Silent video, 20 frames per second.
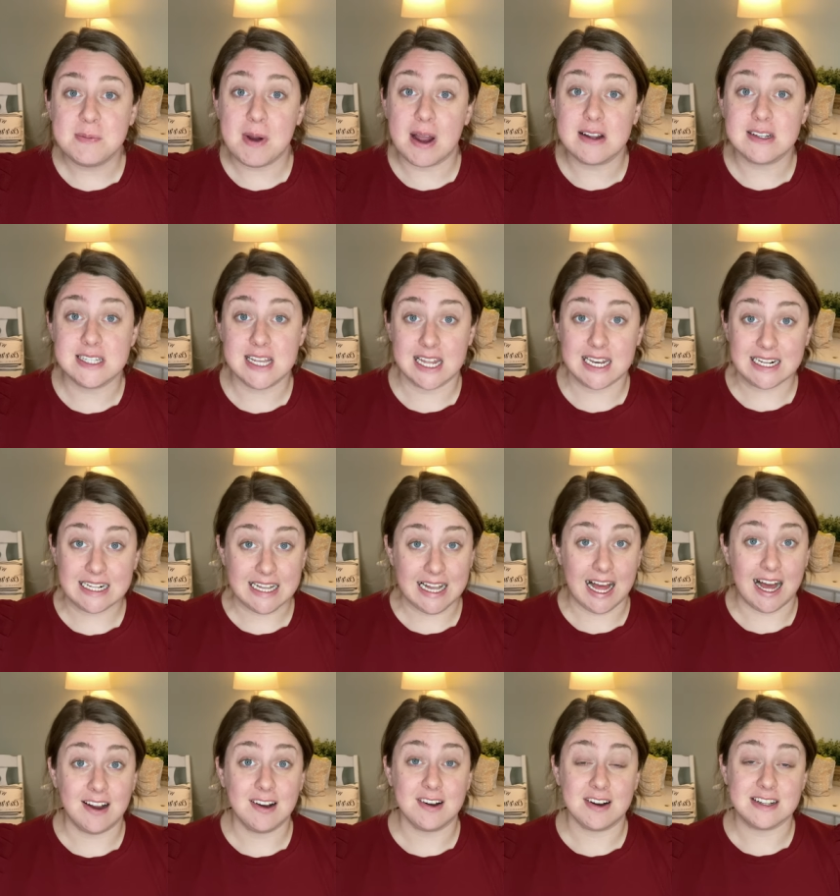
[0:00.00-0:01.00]
about ten
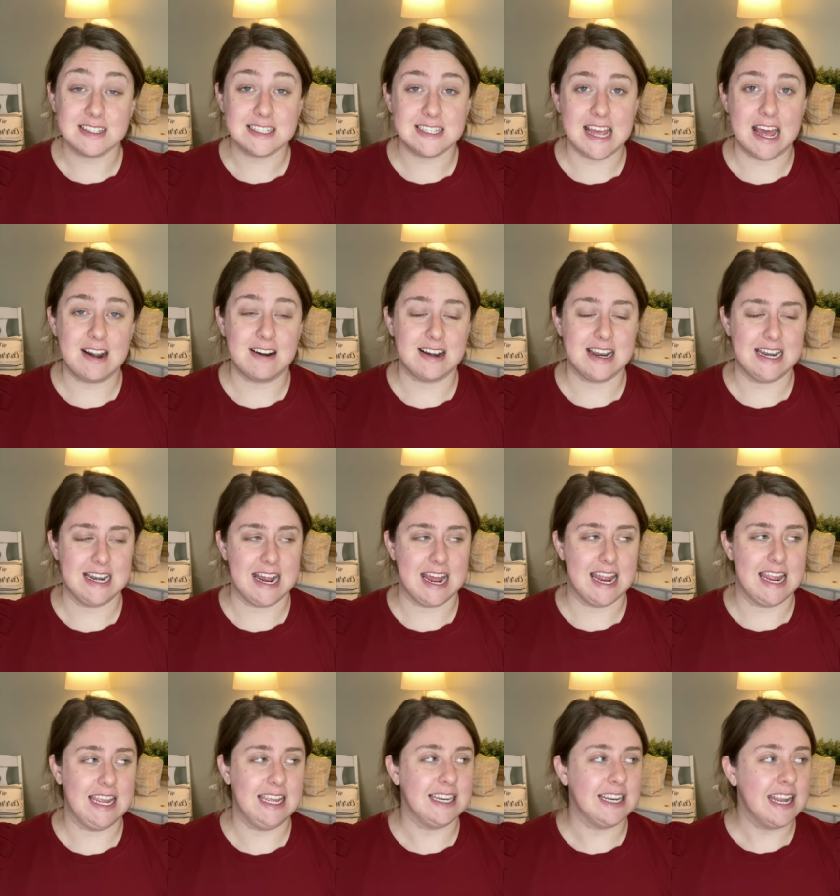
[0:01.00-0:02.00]
o'clock on Saturday
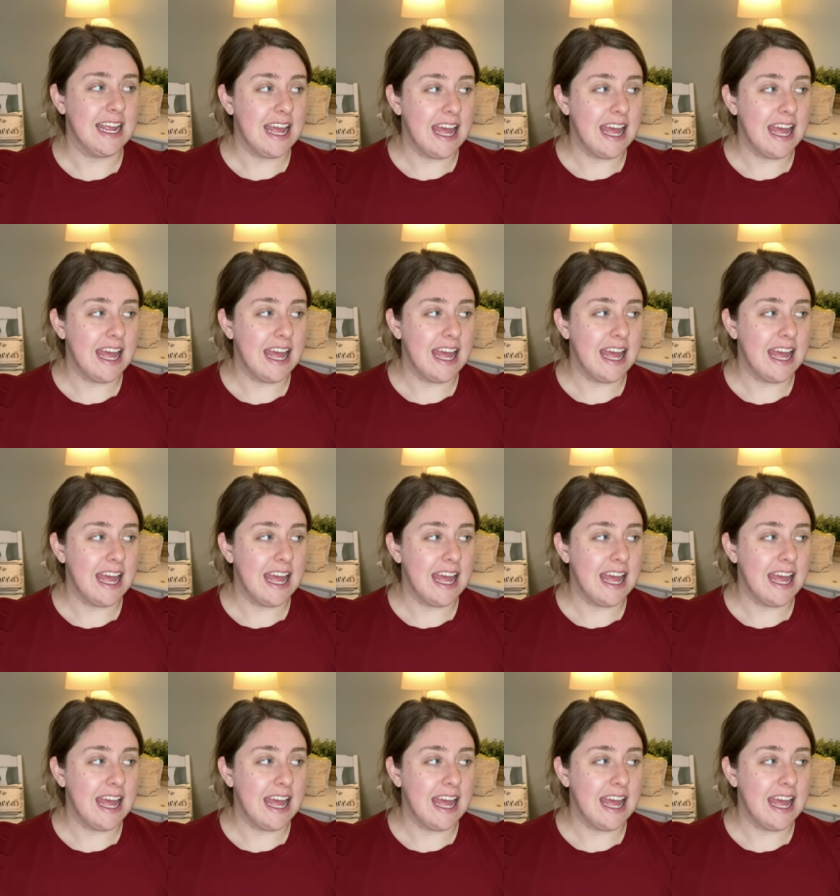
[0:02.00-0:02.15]
night,